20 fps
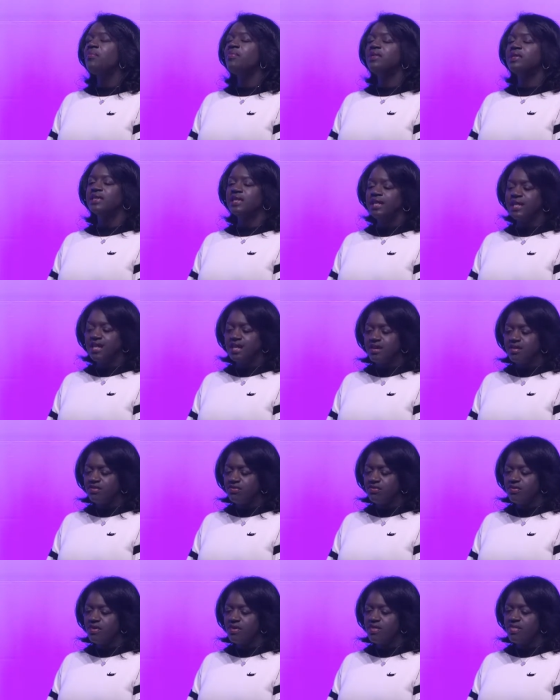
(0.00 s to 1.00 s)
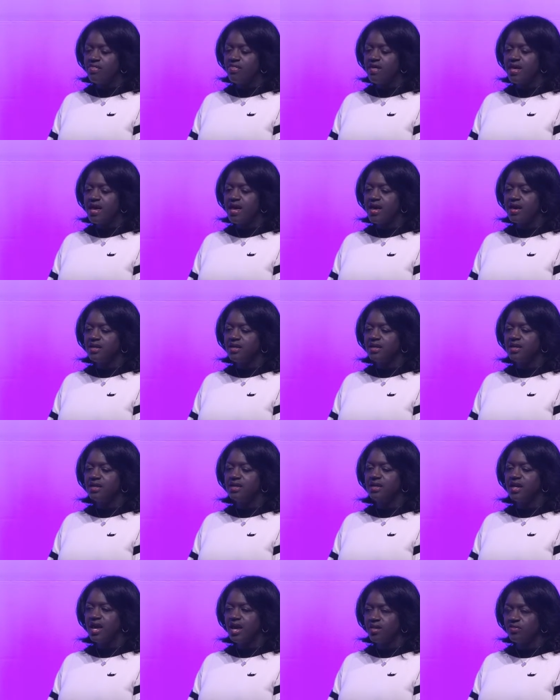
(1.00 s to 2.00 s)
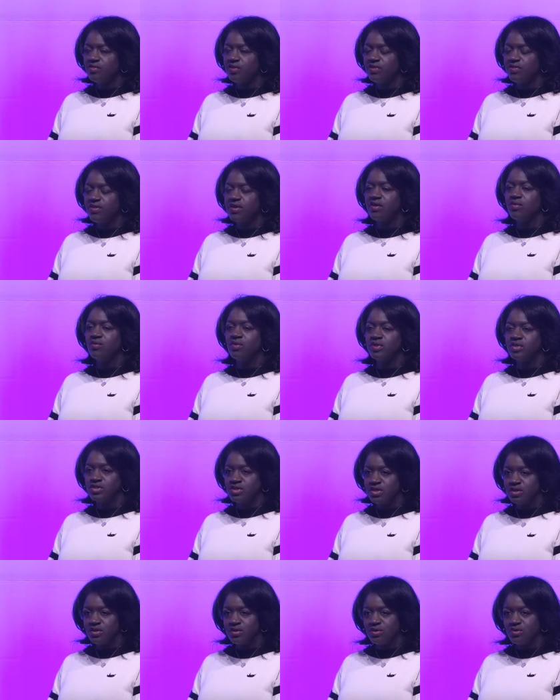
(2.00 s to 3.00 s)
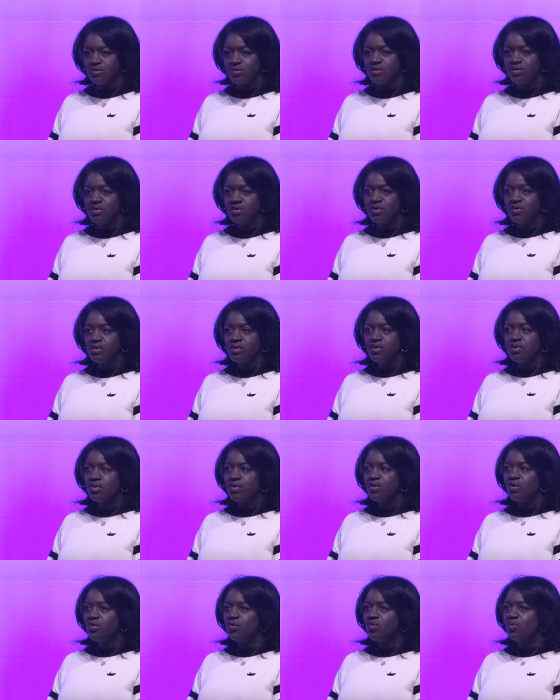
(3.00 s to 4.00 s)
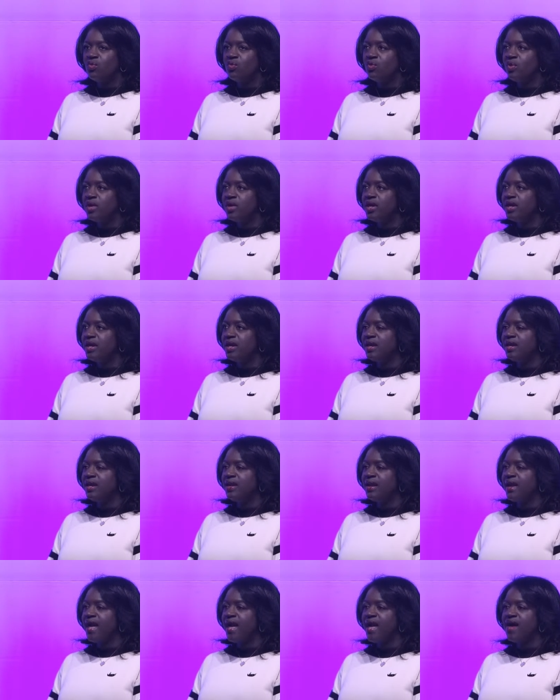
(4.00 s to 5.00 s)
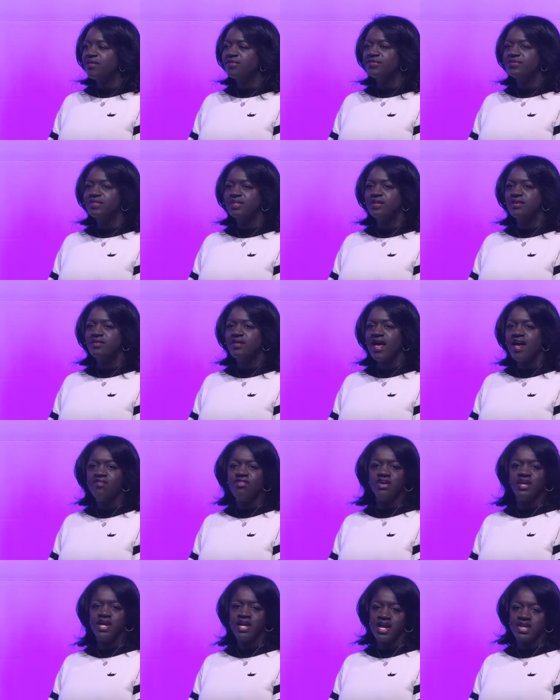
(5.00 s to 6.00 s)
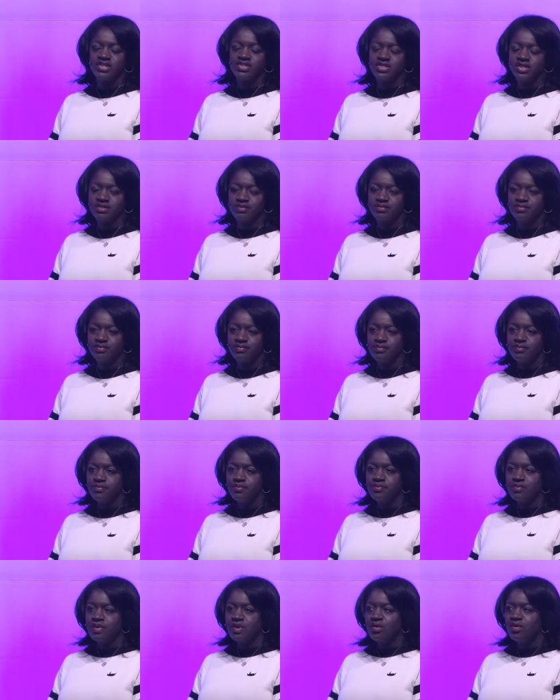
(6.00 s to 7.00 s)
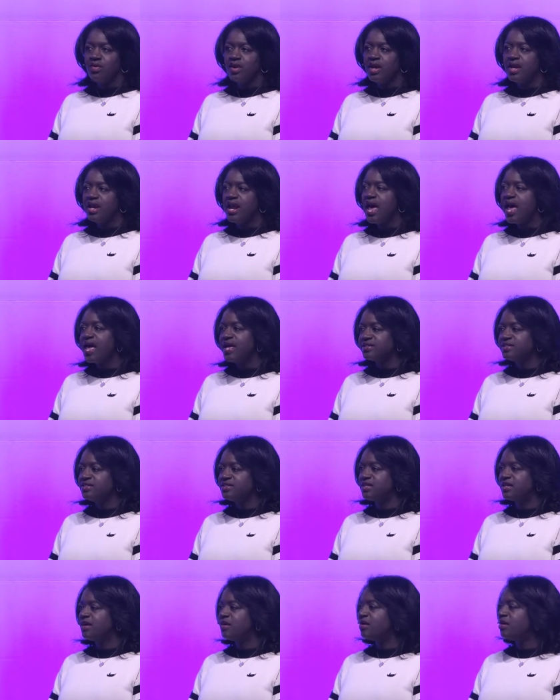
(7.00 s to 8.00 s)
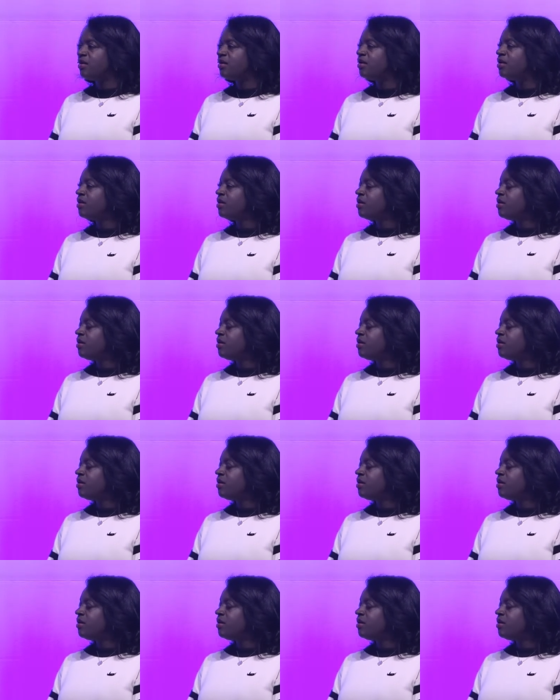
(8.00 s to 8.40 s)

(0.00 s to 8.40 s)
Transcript: believe that in everything we do, we have to have a connection. It has to